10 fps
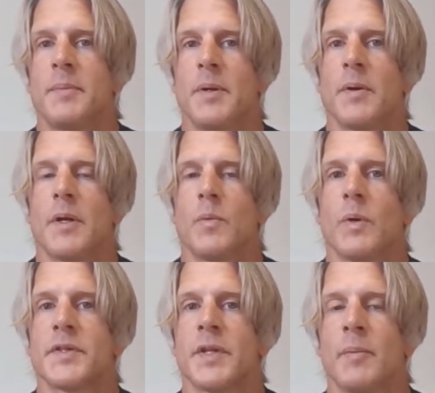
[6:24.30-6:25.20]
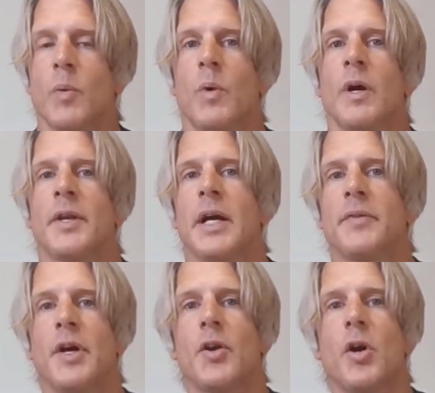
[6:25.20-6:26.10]
period was, number one, I
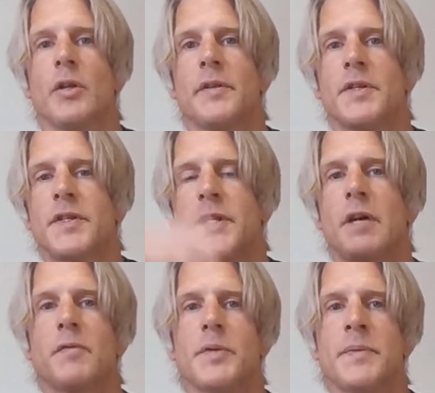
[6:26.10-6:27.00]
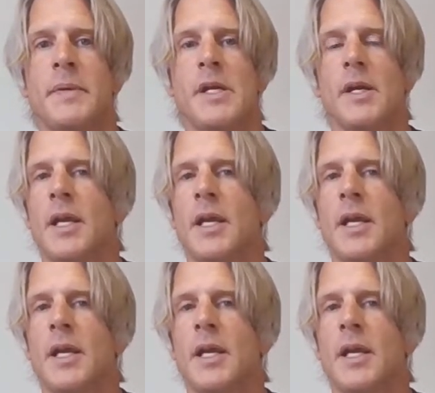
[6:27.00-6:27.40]
thought all of this stuff was me.